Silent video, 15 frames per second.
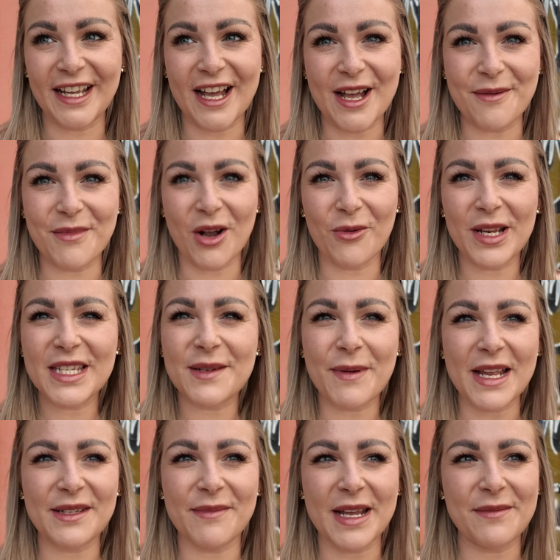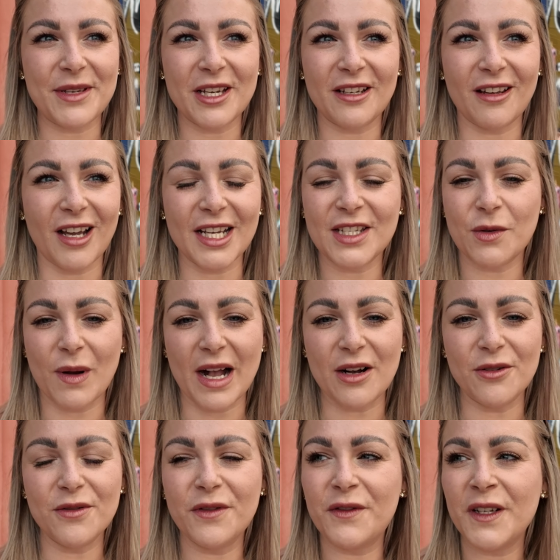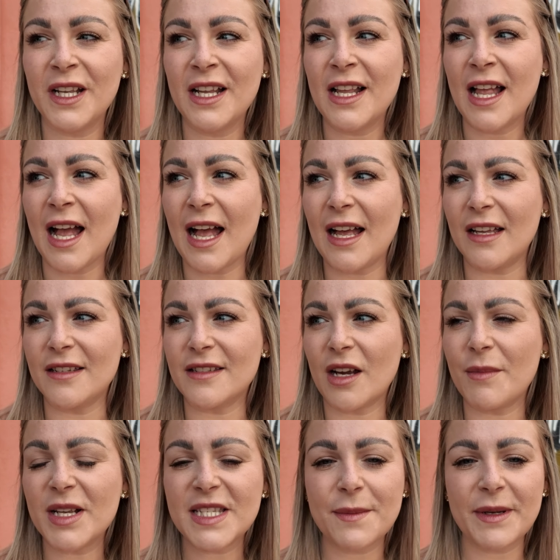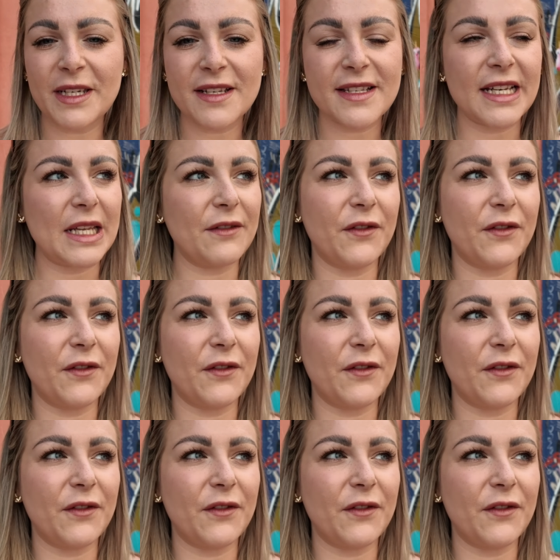I went to bed maybe at like 12, and I must have been asleep